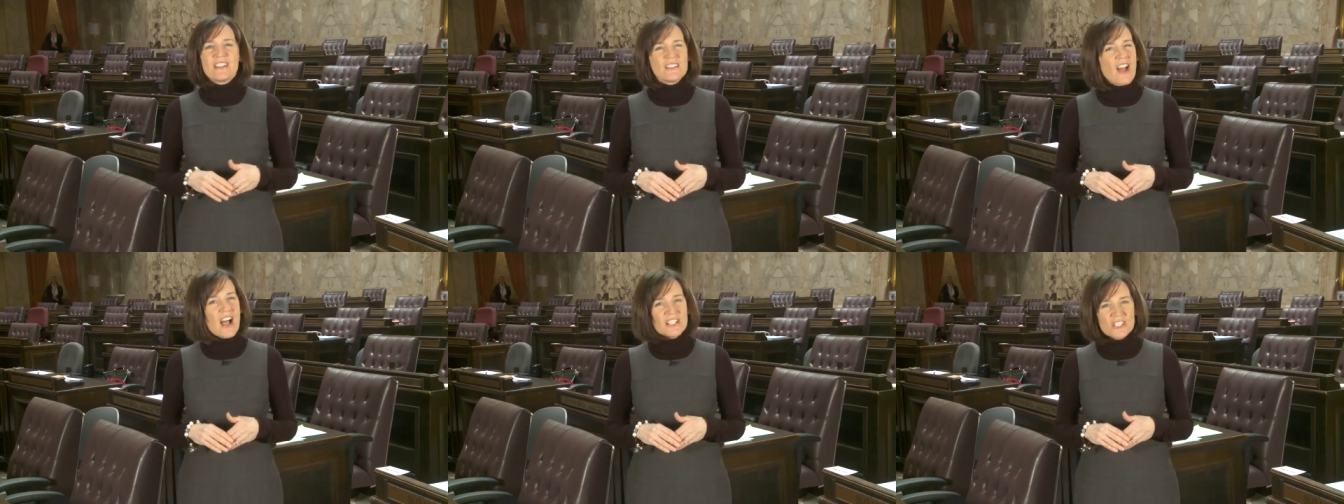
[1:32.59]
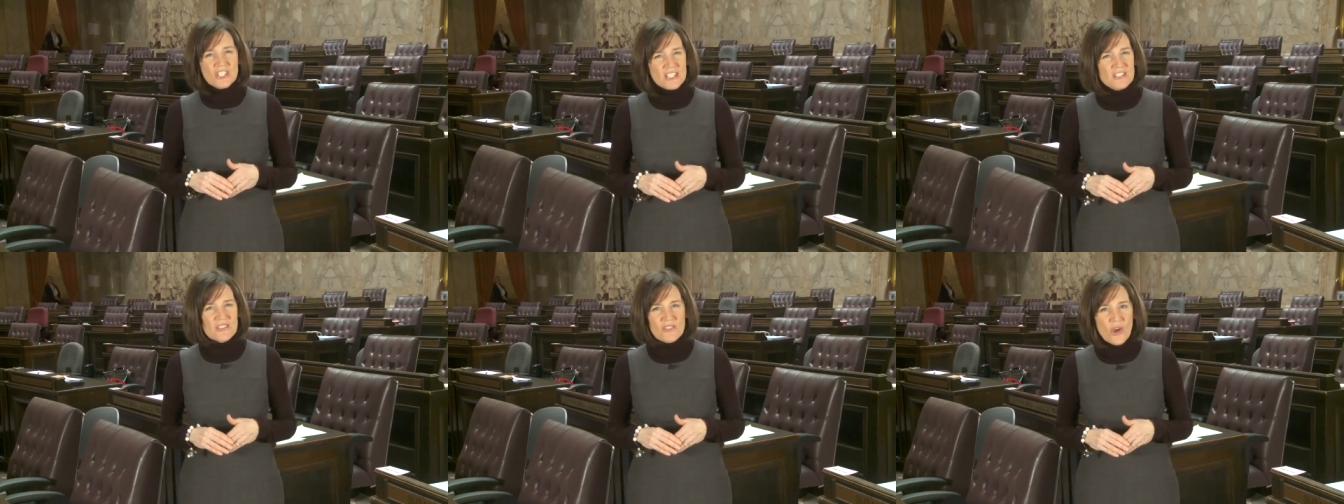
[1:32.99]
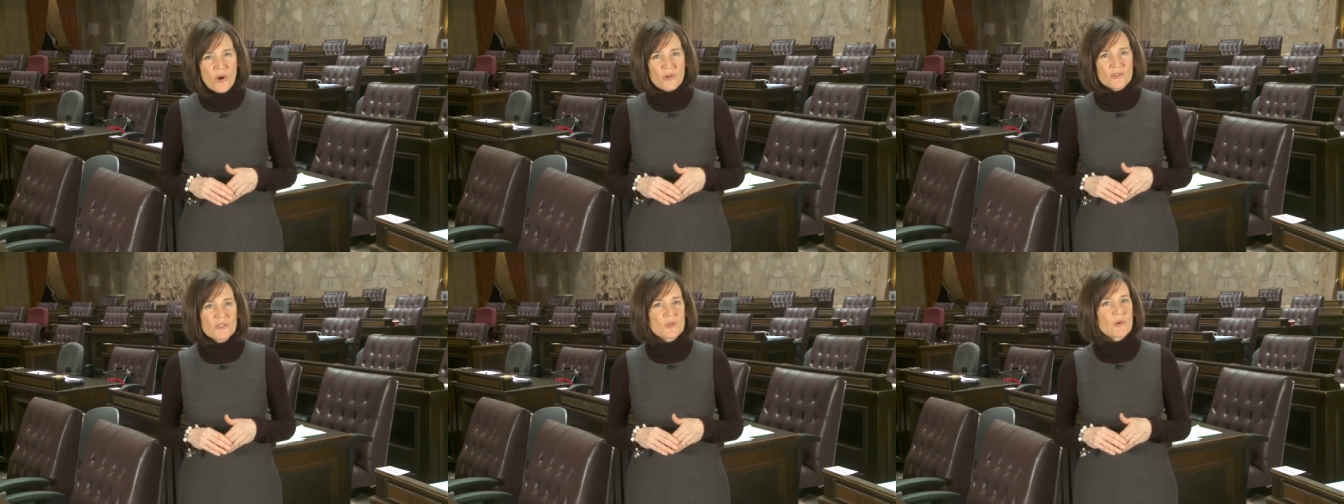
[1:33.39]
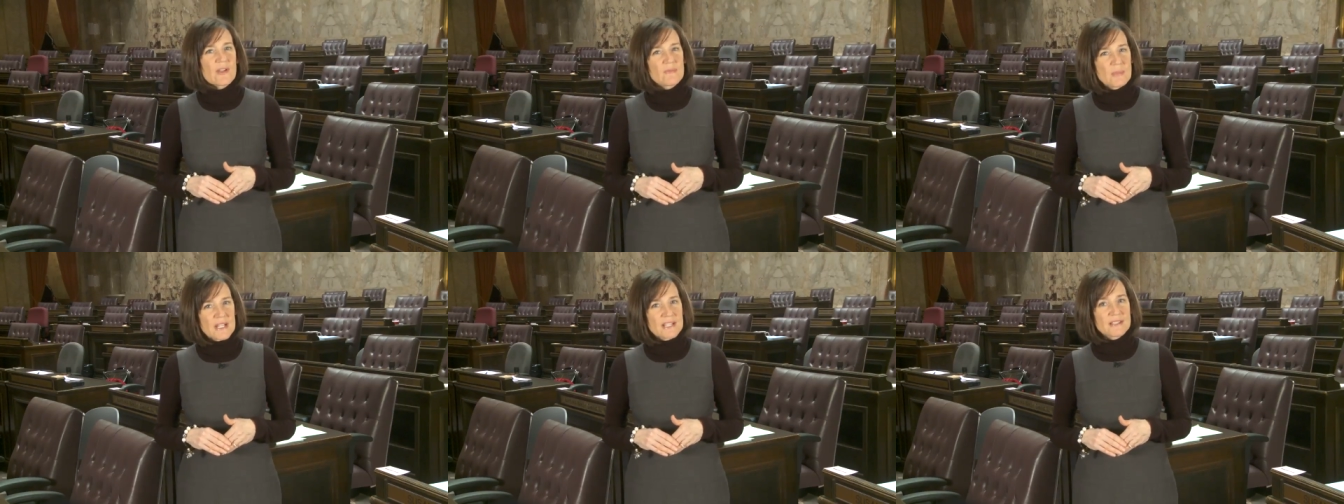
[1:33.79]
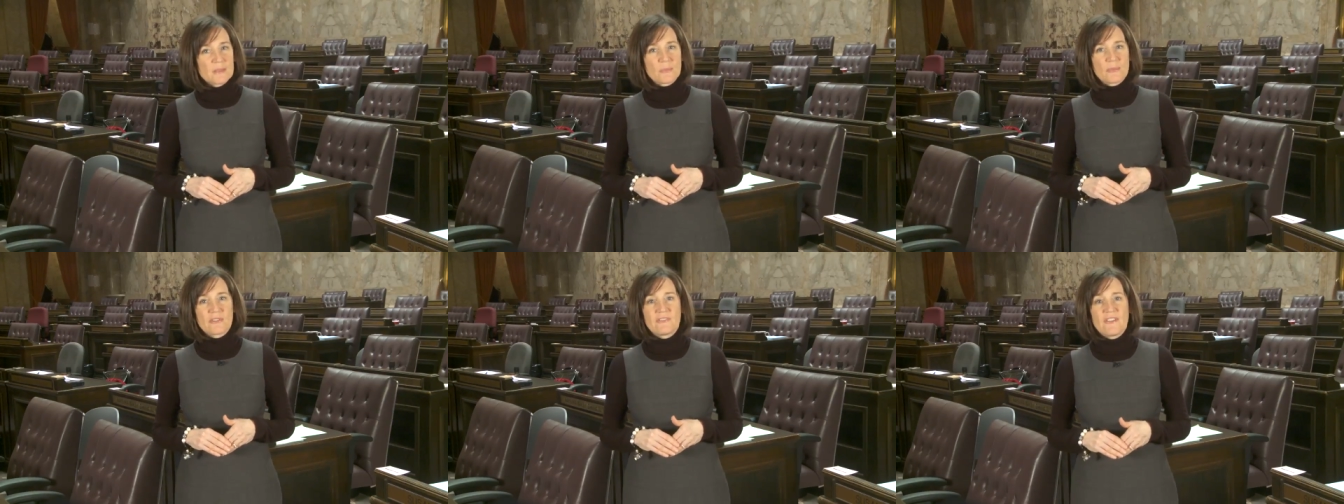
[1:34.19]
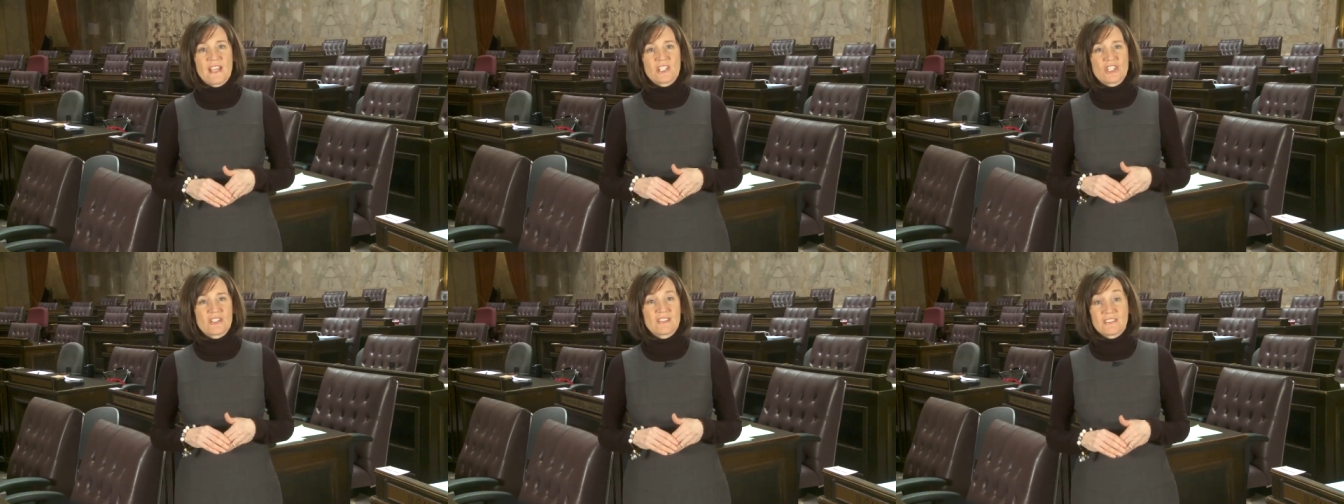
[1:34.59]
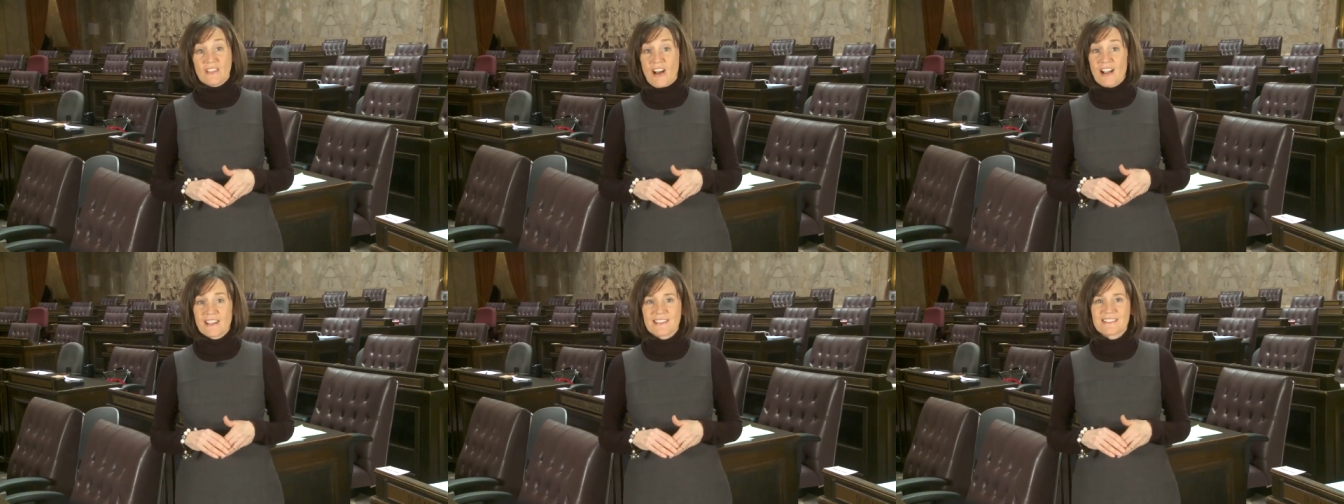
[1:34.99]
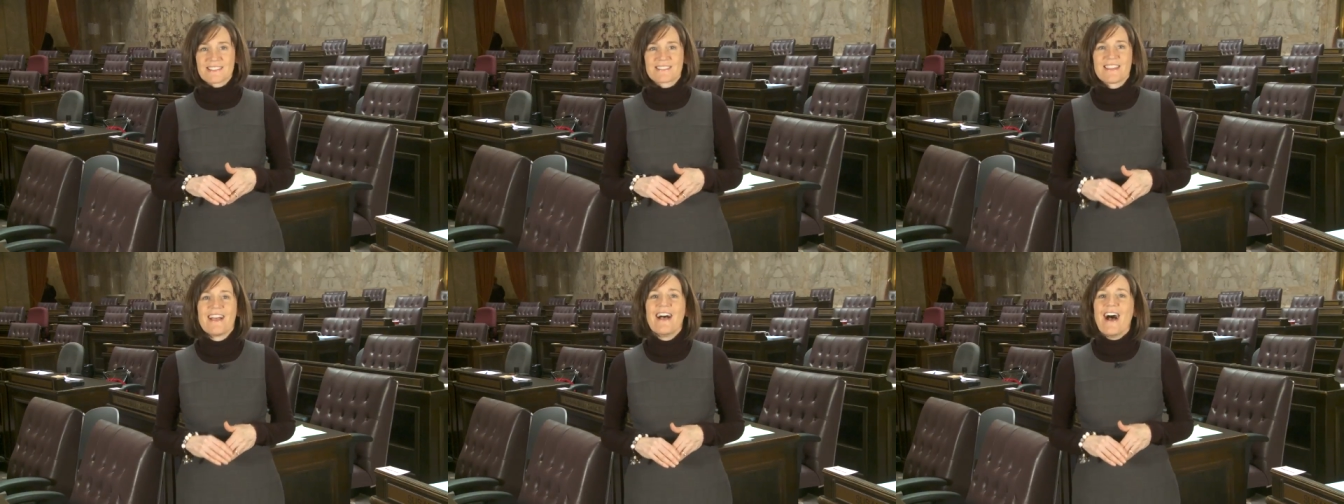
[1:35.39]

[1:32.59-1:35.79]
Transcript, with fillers: not just those who have been in the profession the longest.